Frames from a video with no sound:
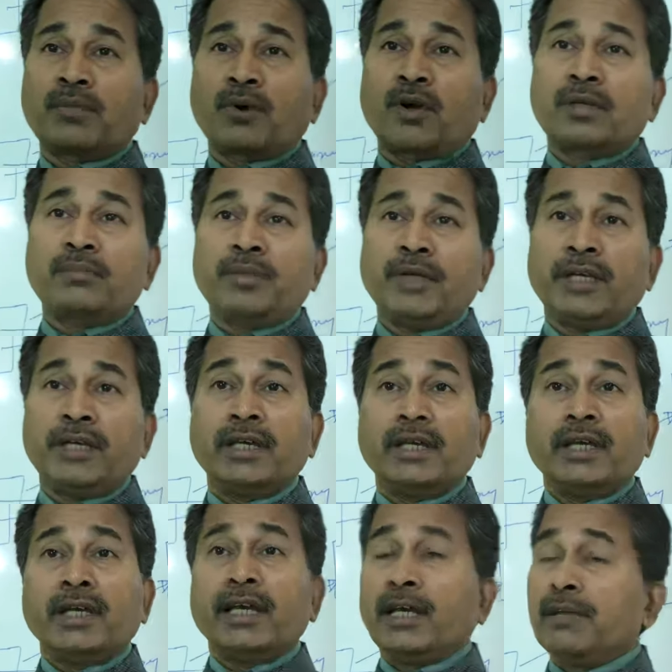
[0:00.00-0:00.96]
product B.
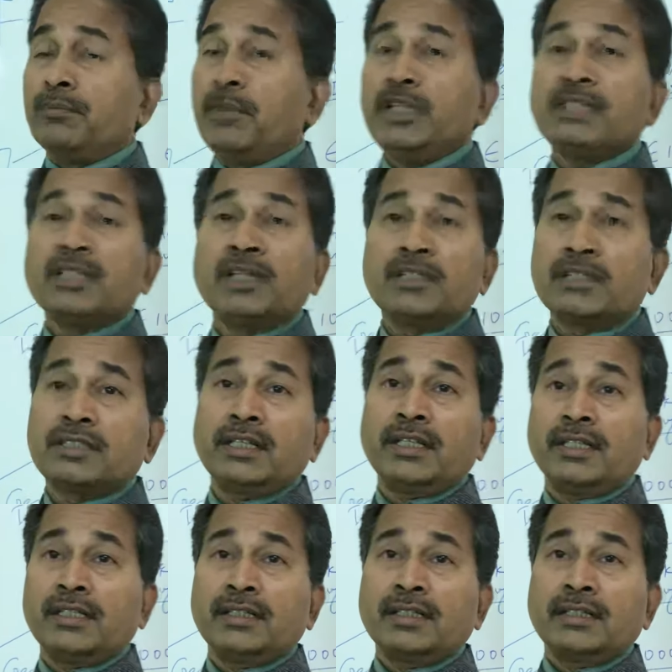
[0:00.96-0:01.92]
And please
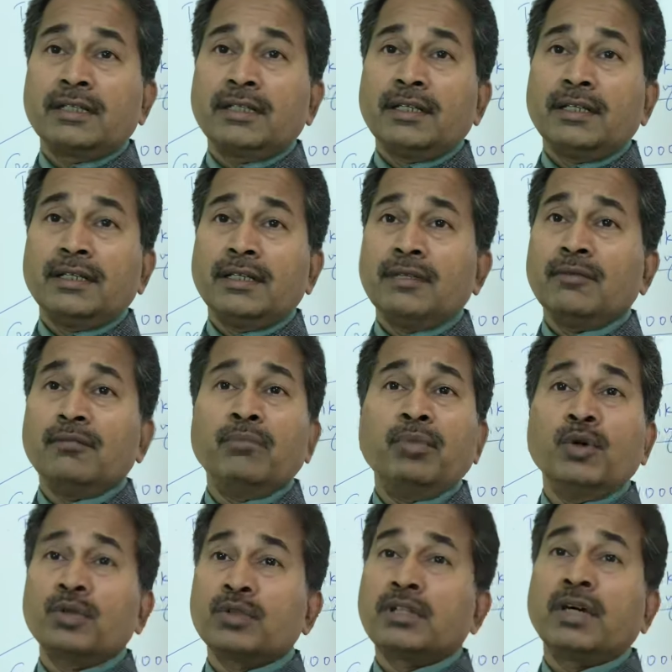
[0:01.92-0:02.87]
understand,
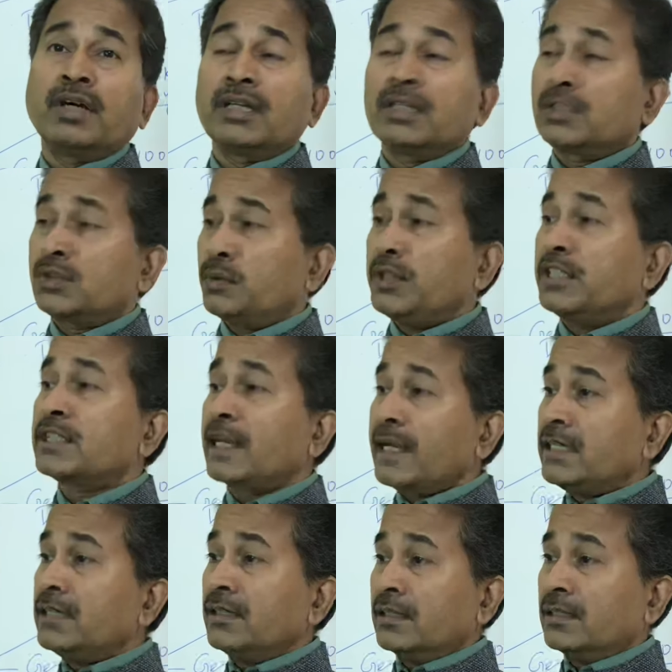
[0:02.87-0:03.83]
both are
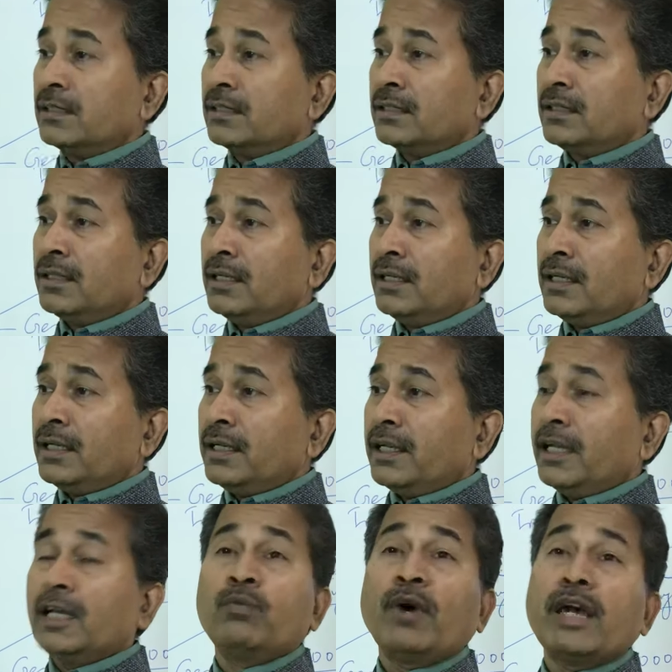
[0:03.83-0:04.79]
suicidal.
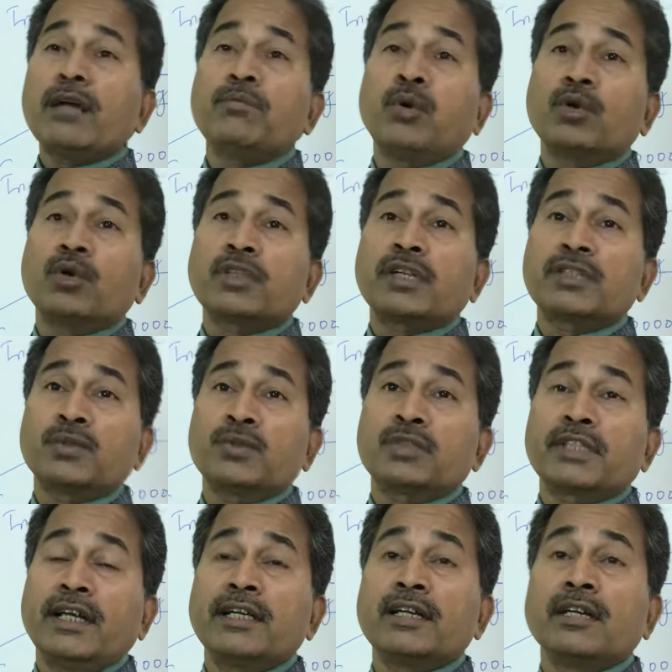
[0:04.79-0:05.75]
And why both are
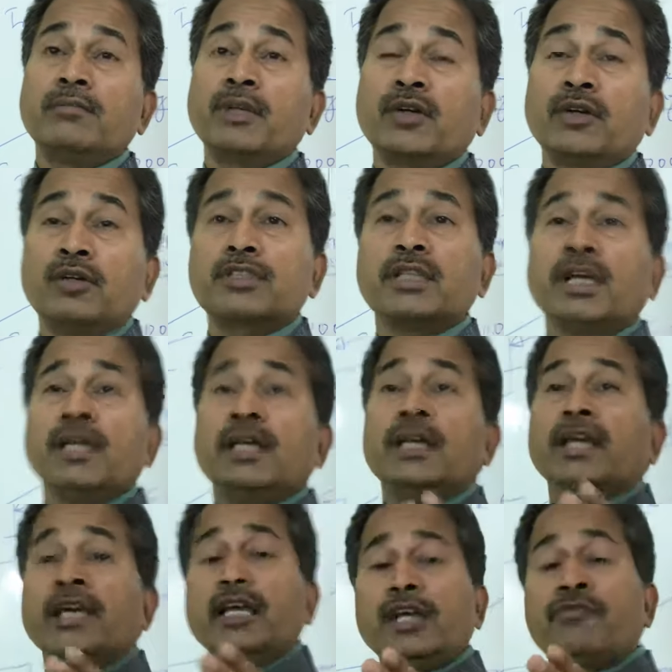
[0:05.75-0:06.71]
suicidal? Because
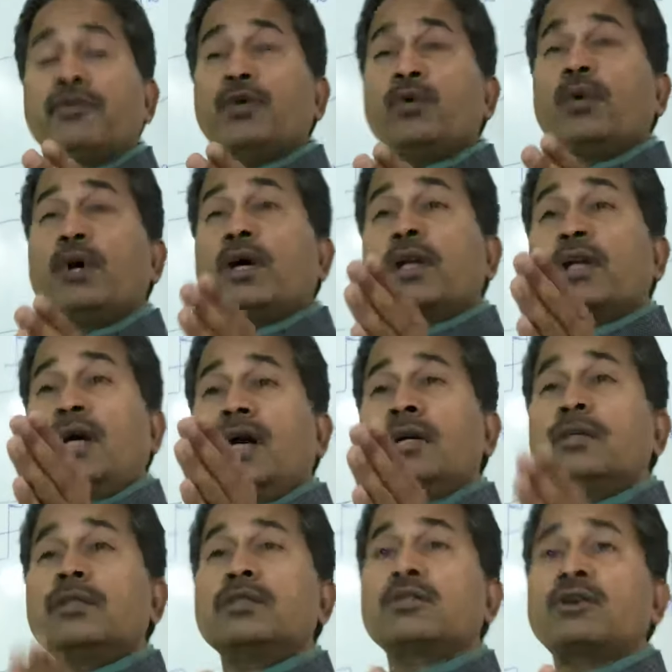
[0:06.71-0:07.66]
if you are
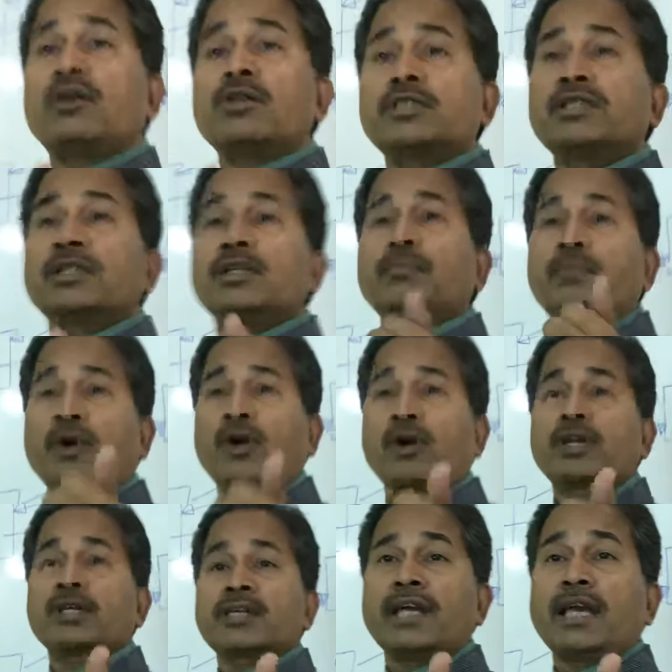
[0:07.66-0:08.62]
under costing a
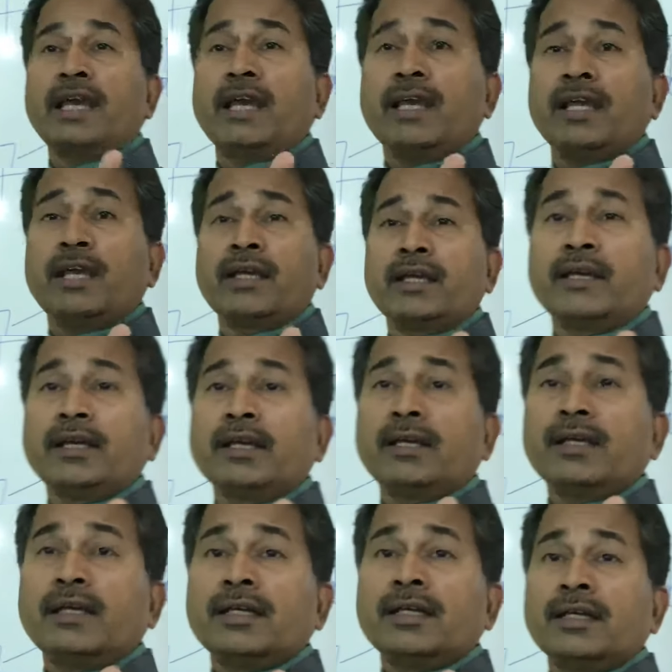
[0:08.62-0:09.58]
product A,
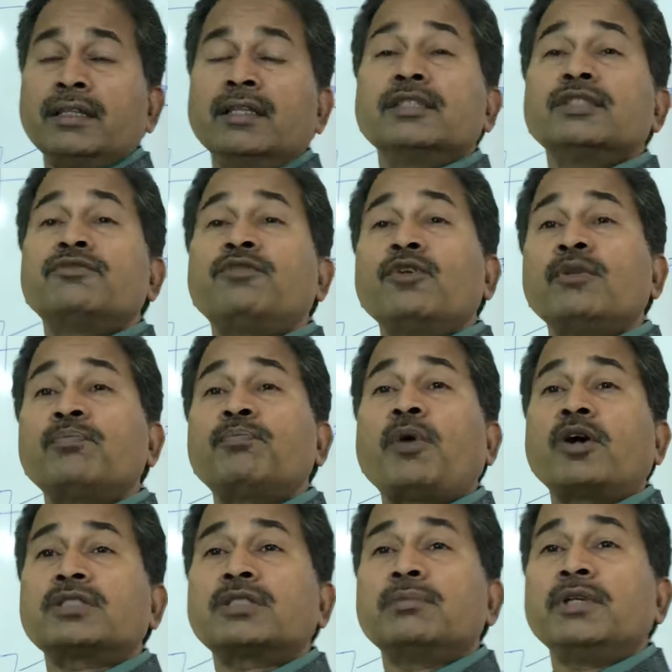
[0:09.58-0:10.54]
there is a full
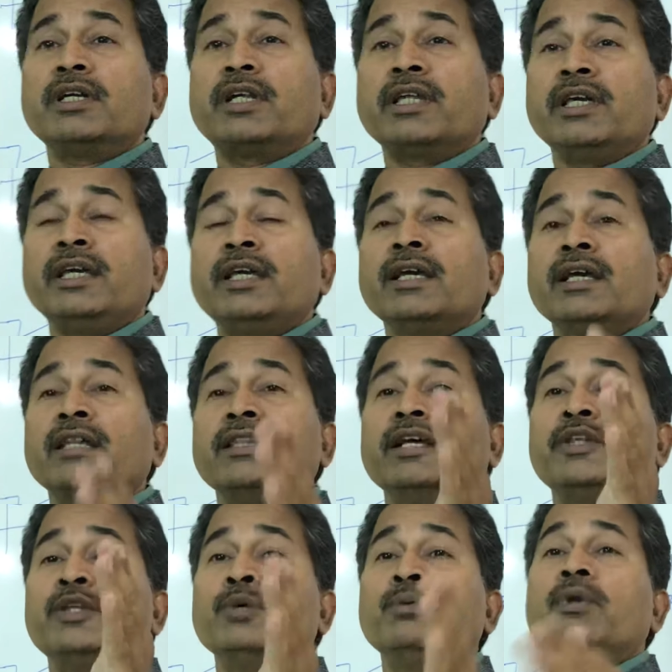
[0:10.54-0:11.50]
possibility
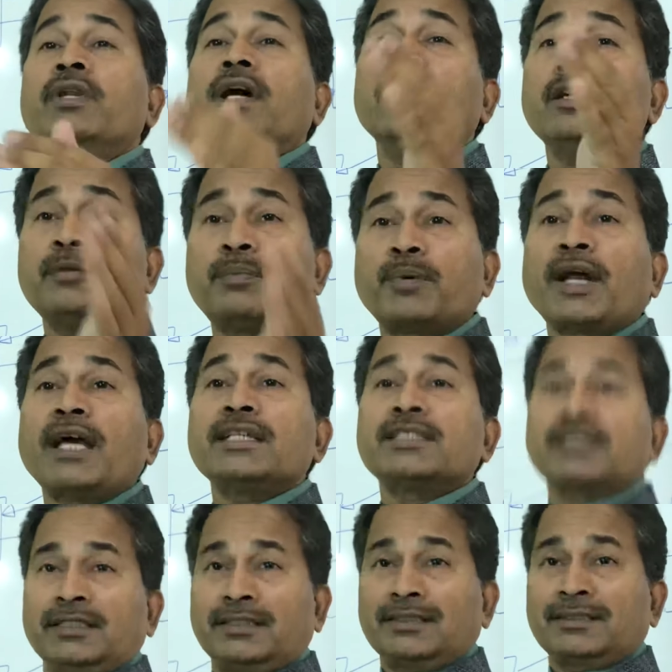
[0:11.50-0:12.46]
that you will
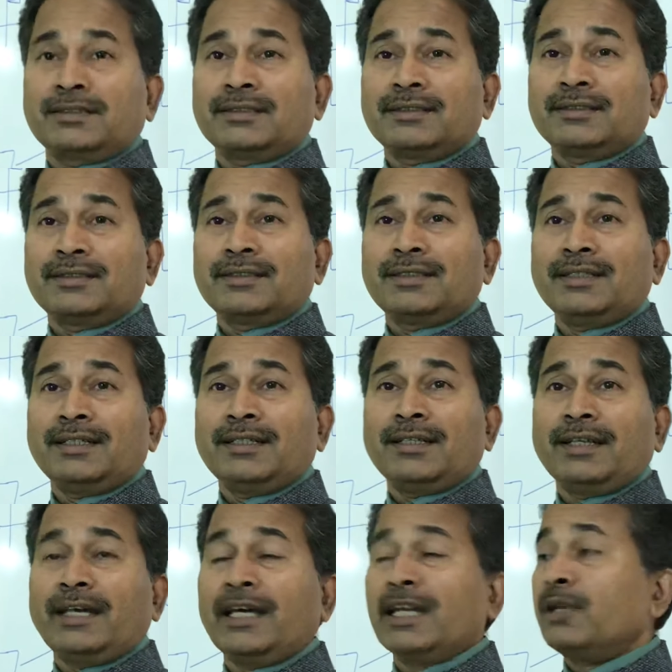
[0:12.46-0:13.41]
underprice it.
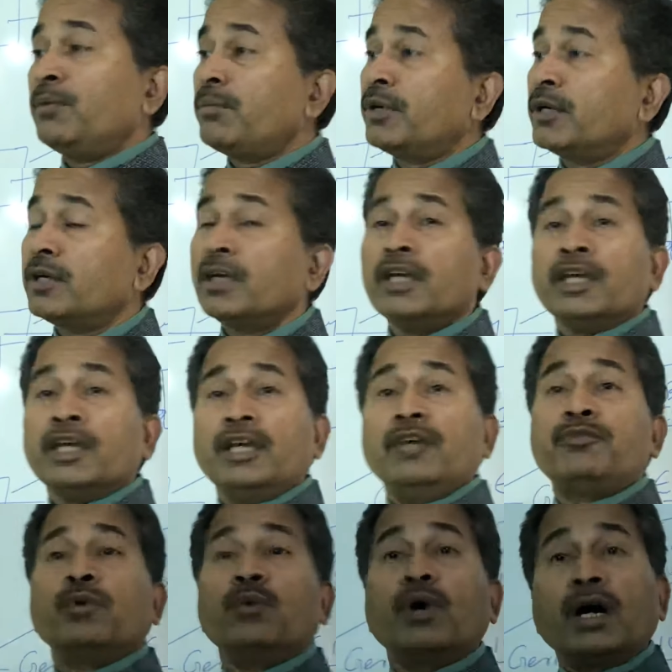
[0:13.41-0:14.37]
And remember,
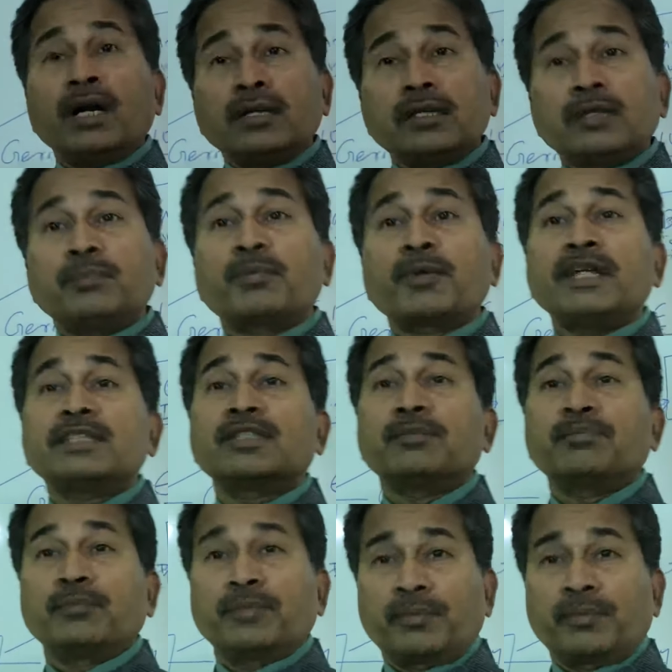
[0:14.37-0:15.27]
if you underprice a